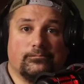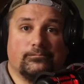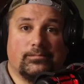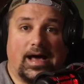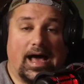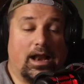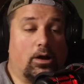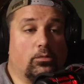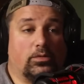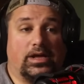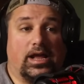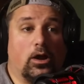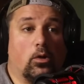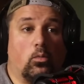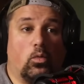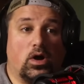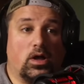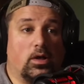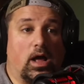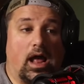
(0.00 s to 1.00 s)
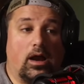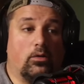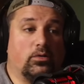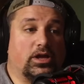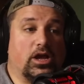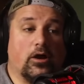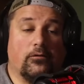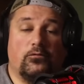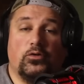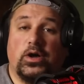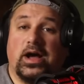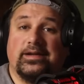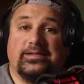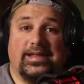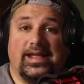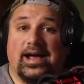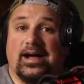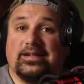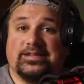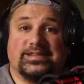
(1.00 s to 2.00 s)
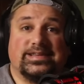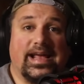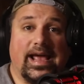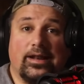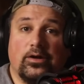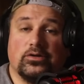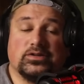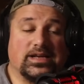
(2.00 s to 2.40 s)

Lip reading: I don't care if you got Deion Sanders.